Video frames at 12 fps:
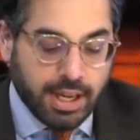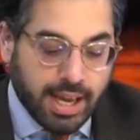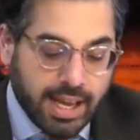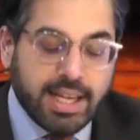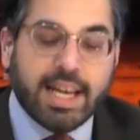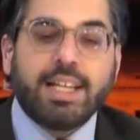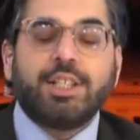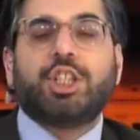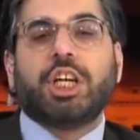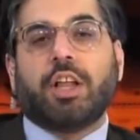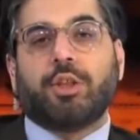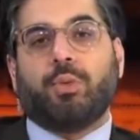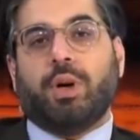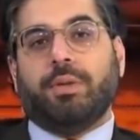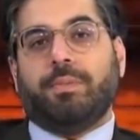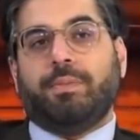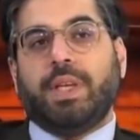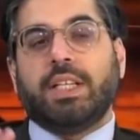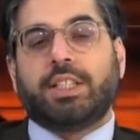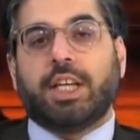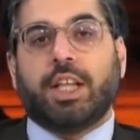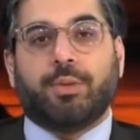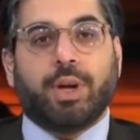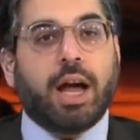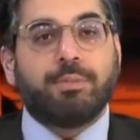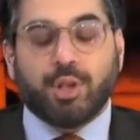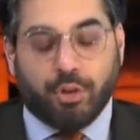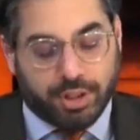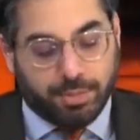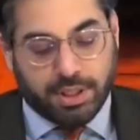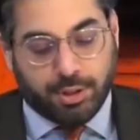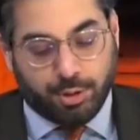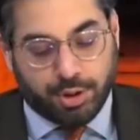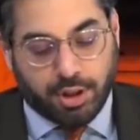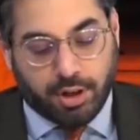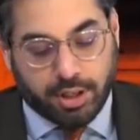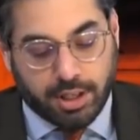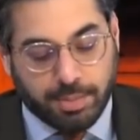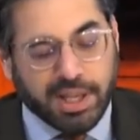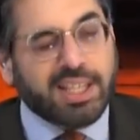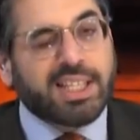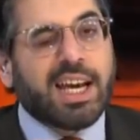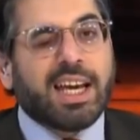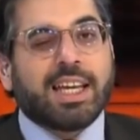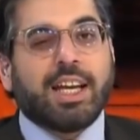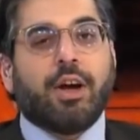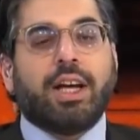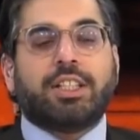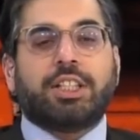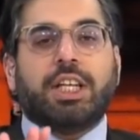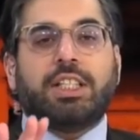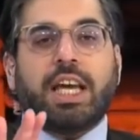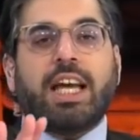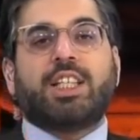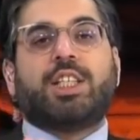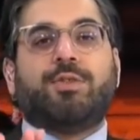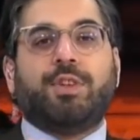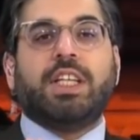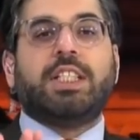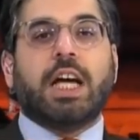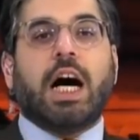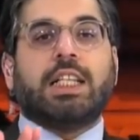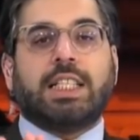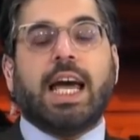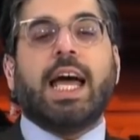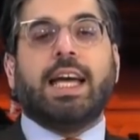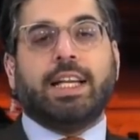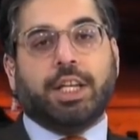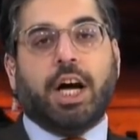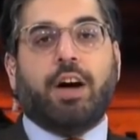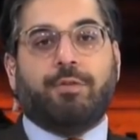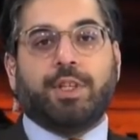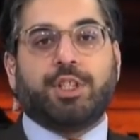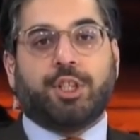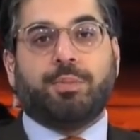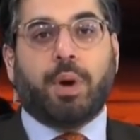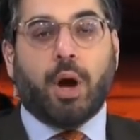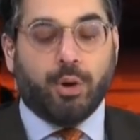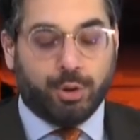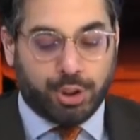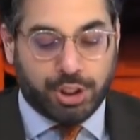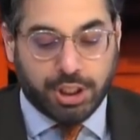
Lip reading: And here's the other one. I'm sorry to be too snarky, because, it's SV Date at the Huffington Post.